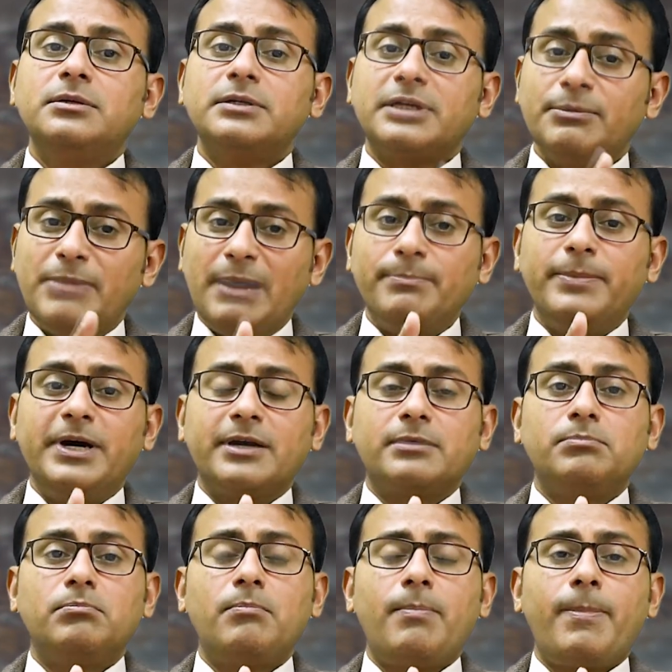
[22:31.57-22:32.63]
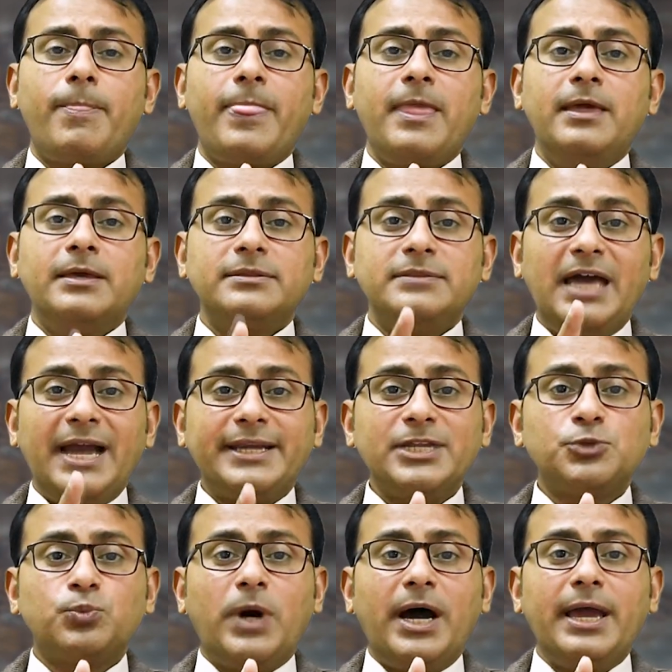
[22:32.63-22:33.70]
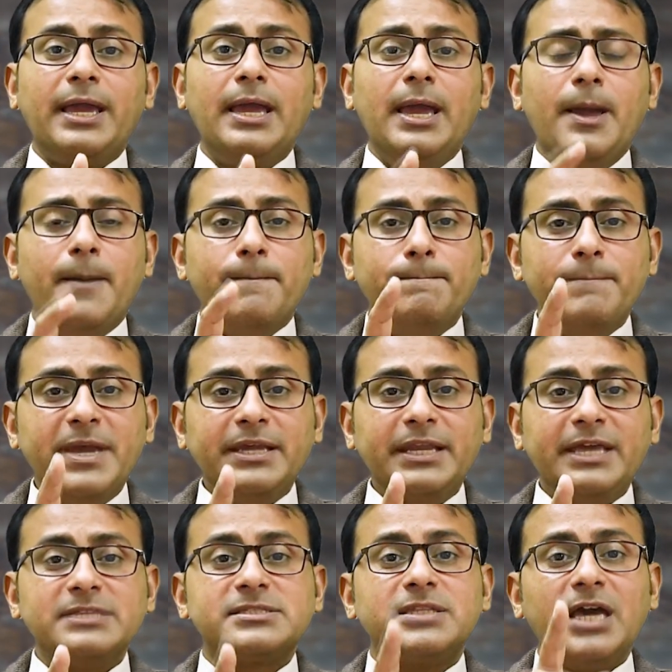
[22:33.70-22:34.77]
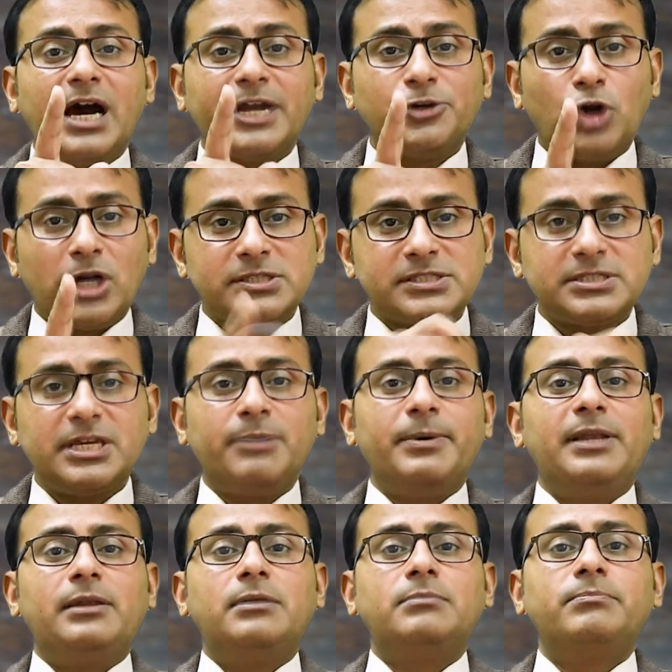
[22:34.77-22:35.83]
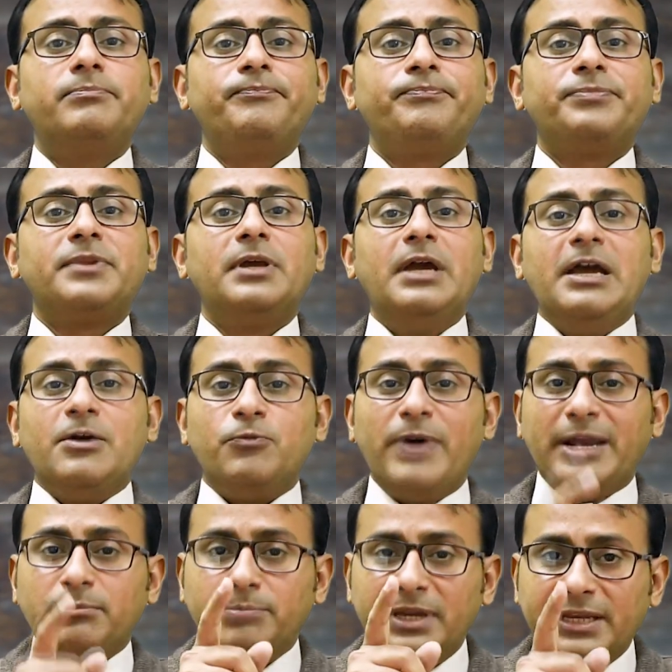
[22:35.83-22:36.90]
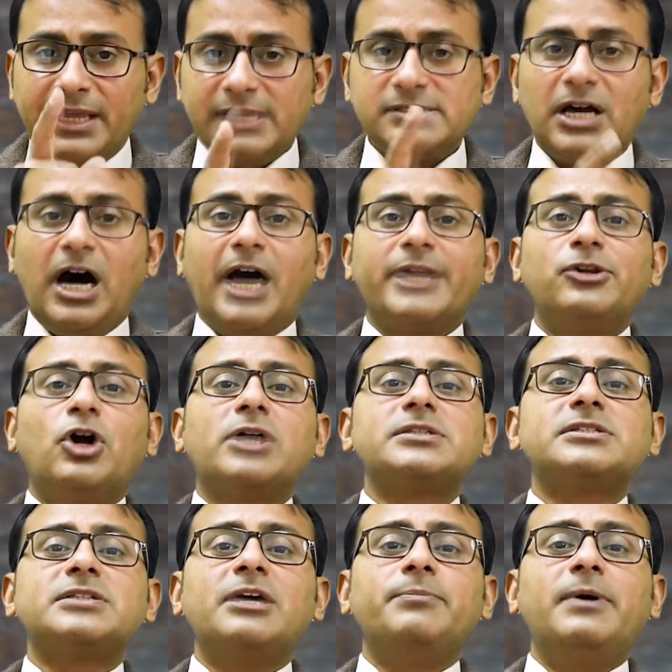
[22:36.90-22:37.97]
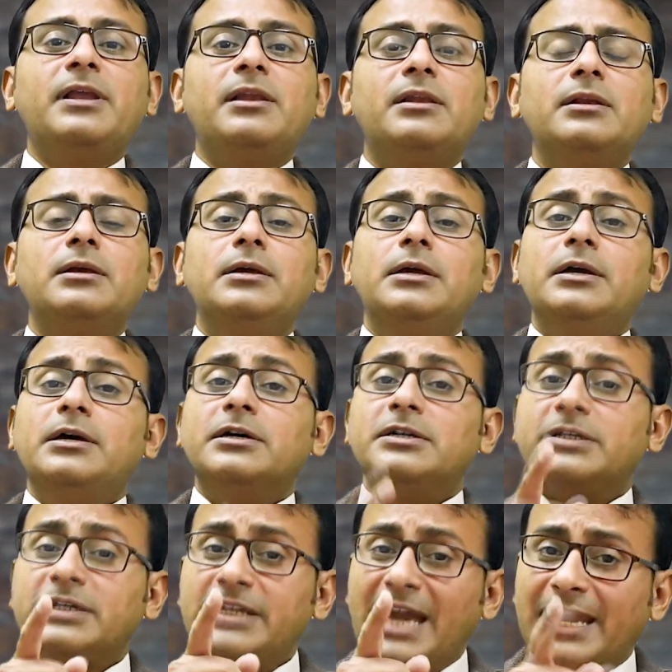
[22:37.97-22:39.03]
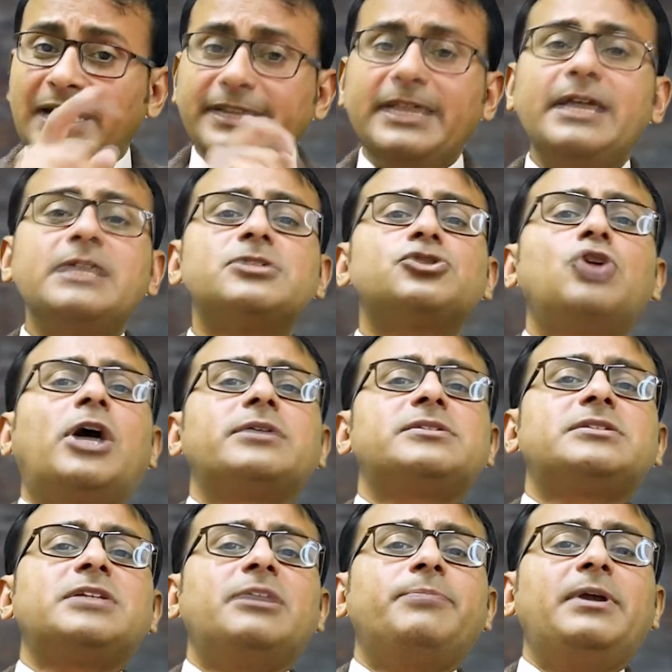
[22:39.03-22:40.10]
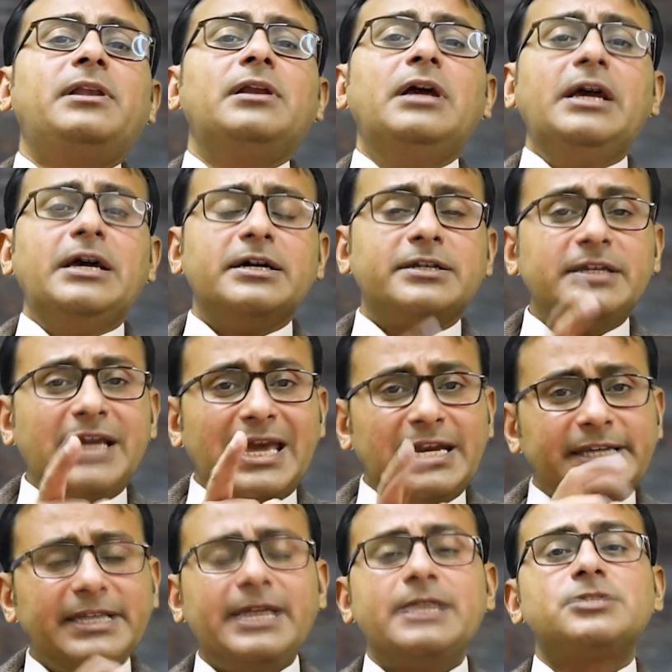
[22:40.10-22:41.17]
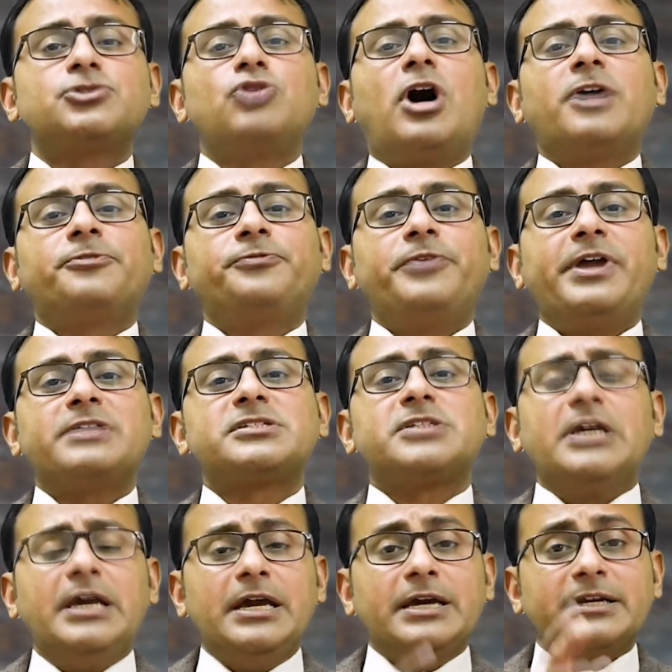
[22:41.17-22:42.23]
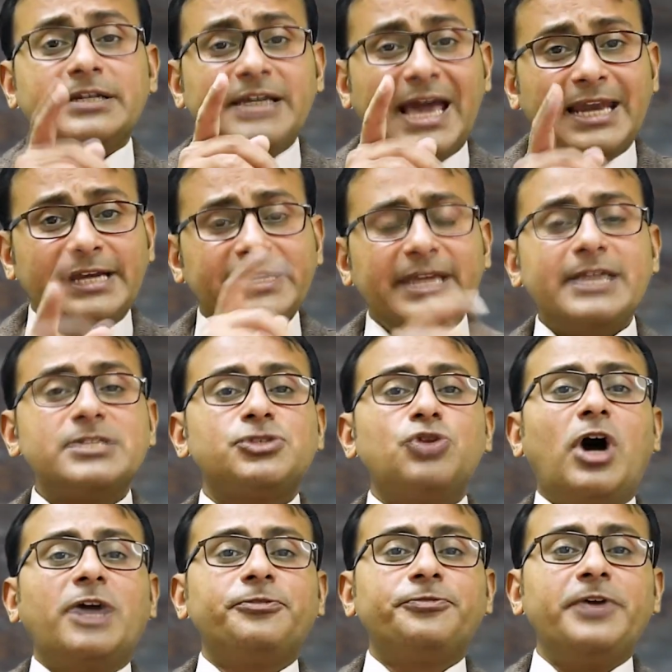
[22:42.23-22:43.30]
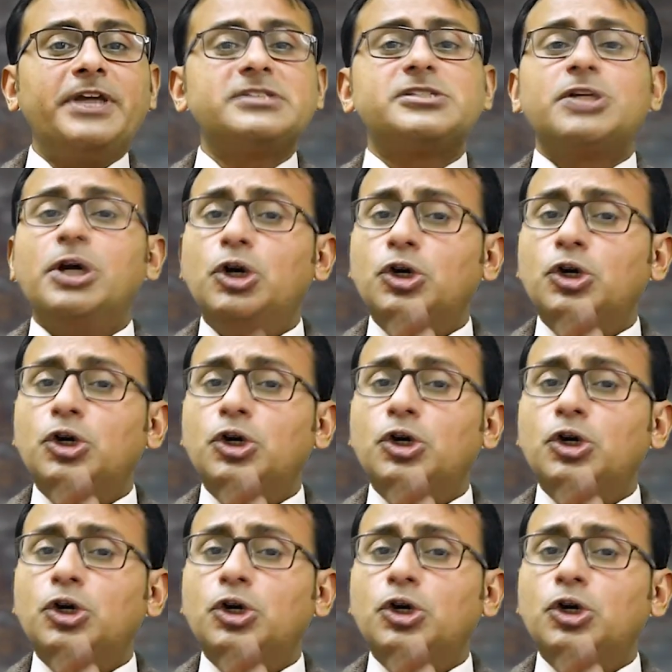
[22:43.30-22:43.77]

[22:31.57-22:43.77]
Remember, that is why meanings, they are not stable. When meanings are not stable, reality is not stable. Reality is not fixed. Reality is not fixed.